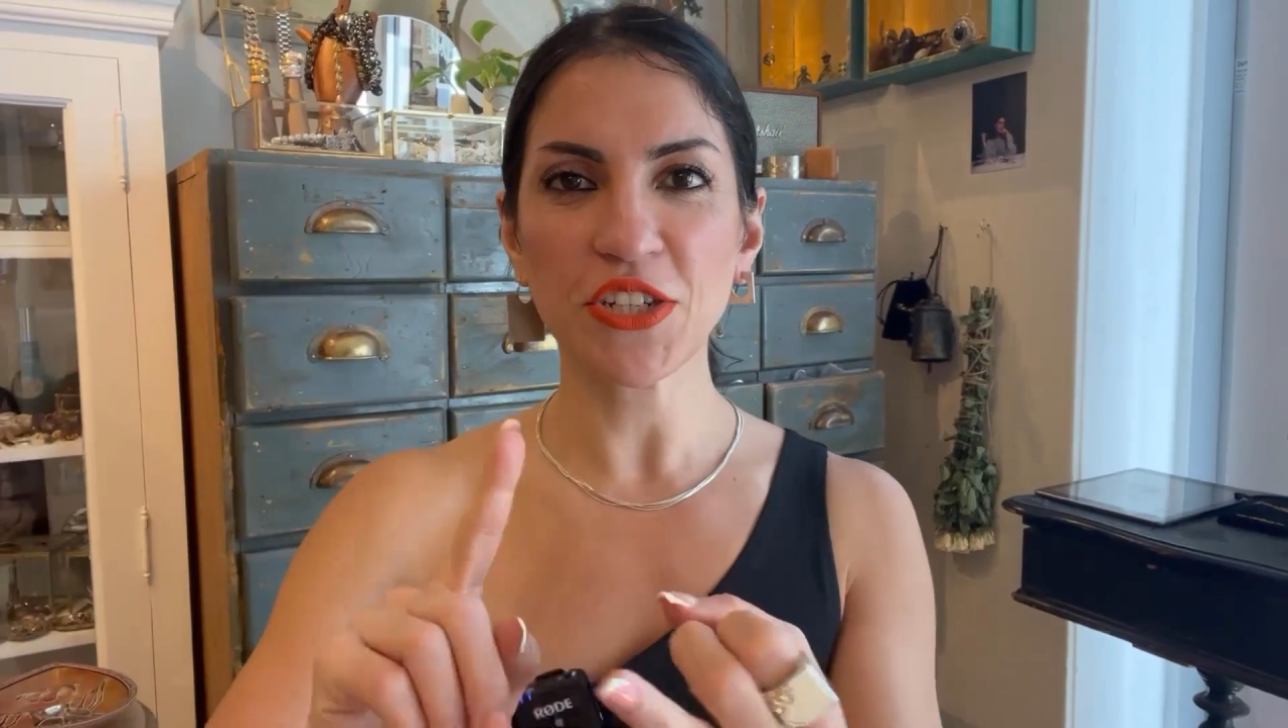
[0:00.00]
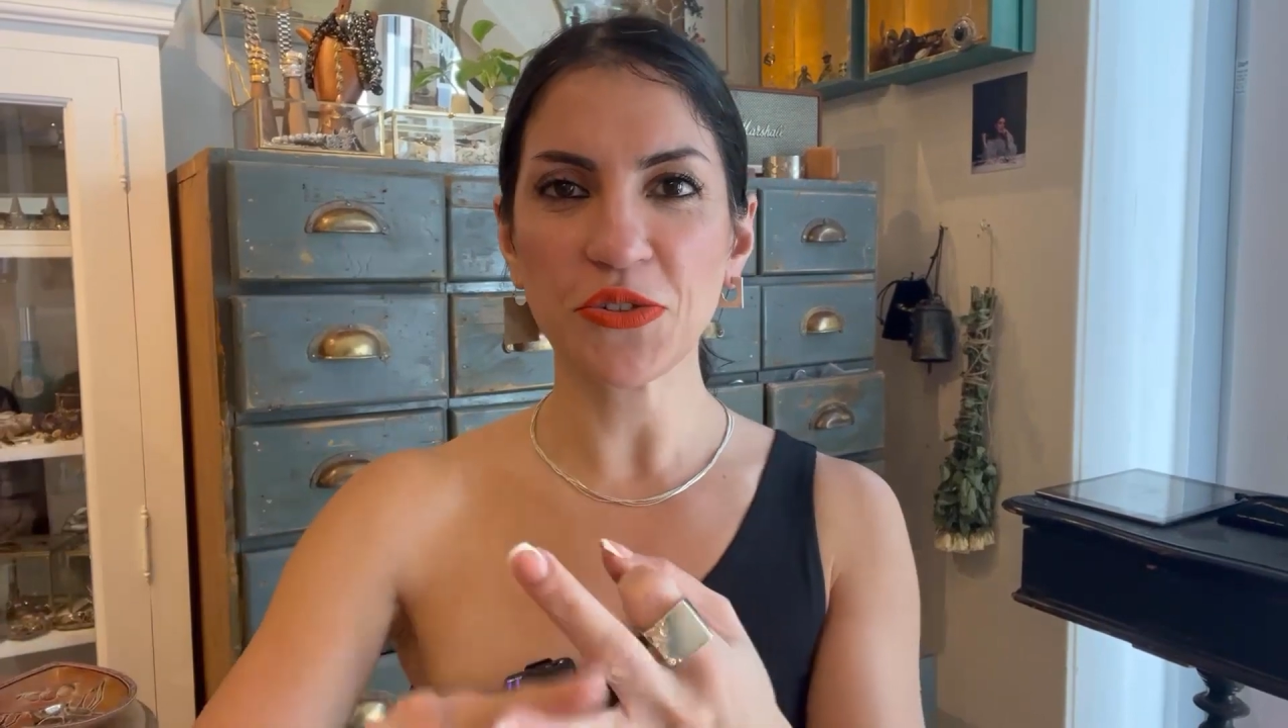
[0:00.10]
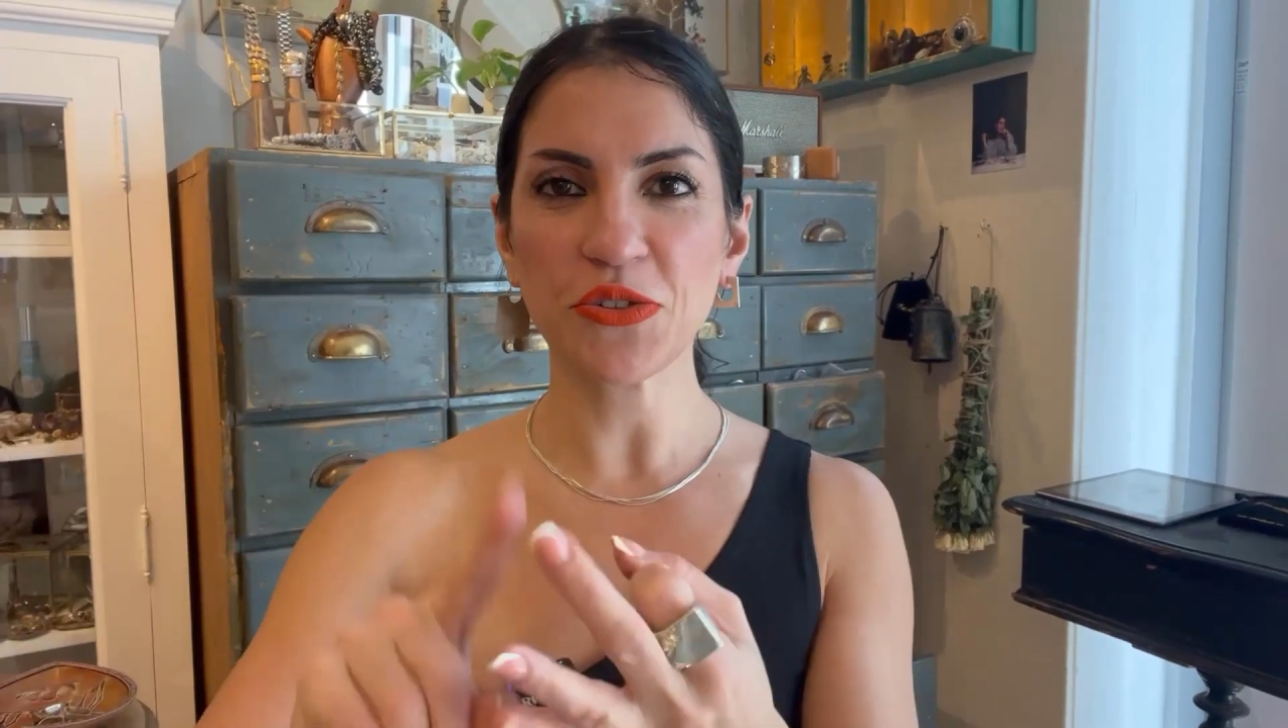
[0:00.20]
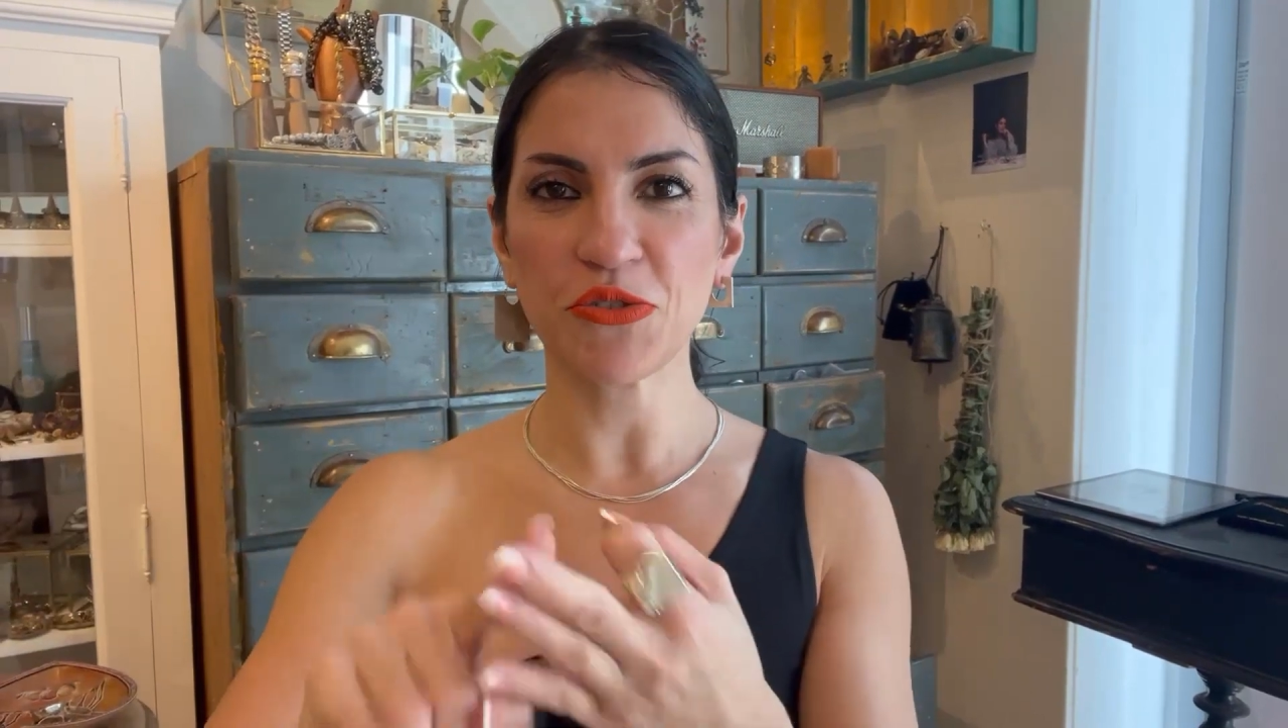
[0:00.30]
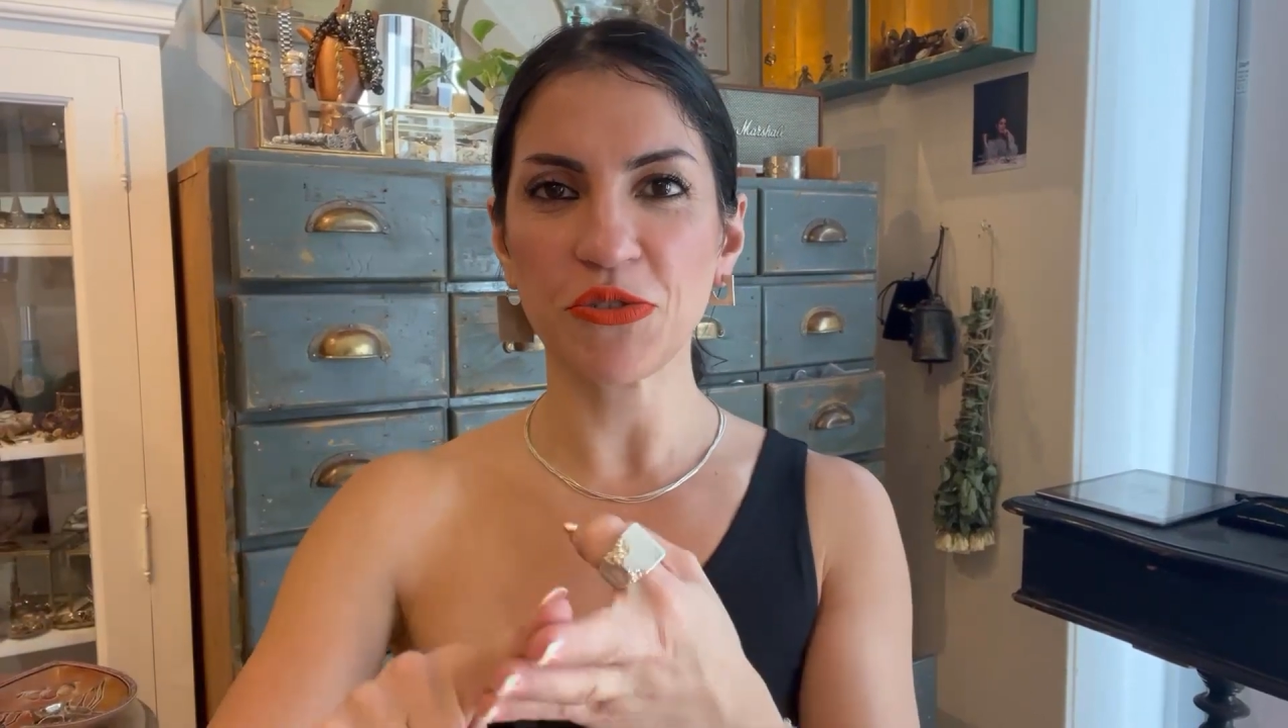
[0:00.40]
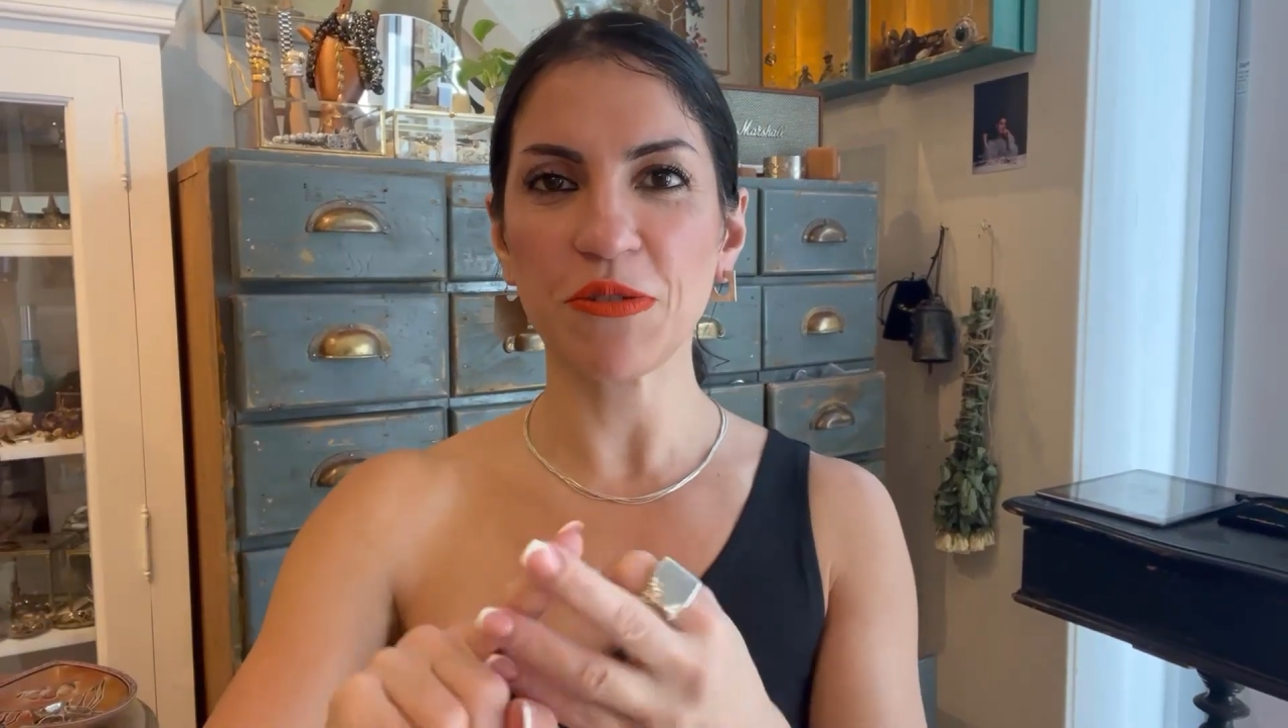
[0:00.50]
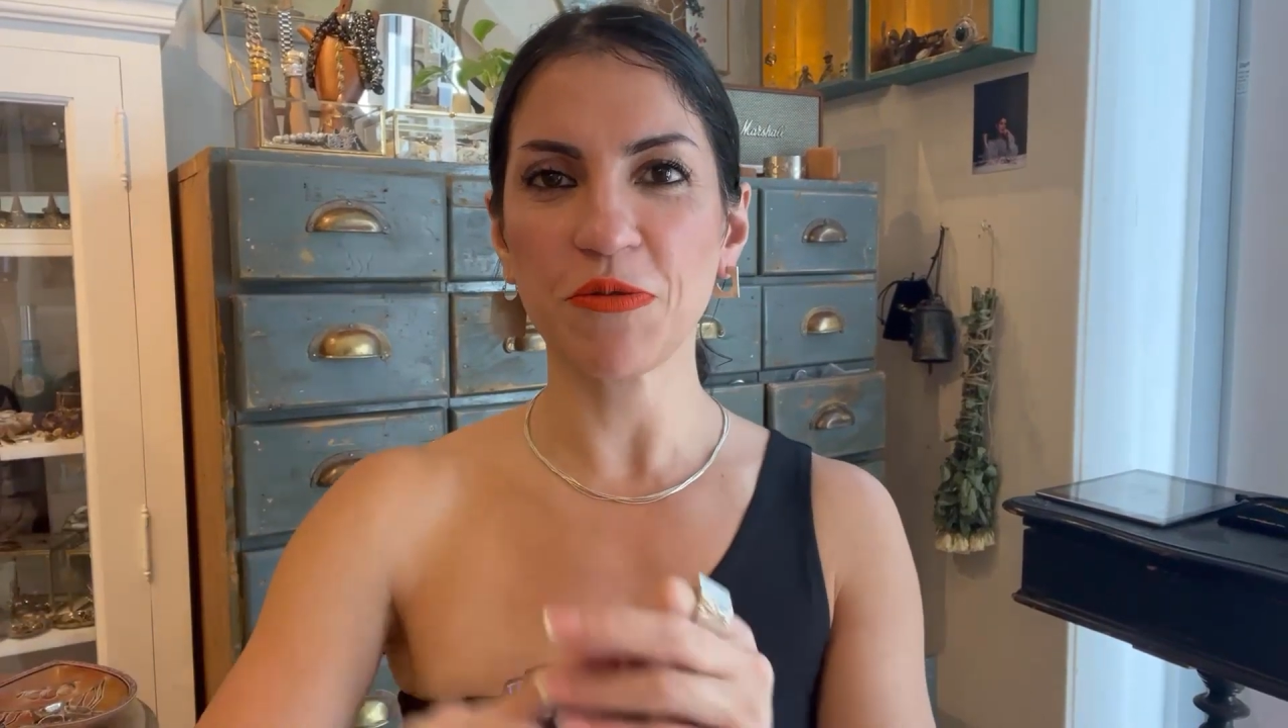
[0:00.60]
2, 3.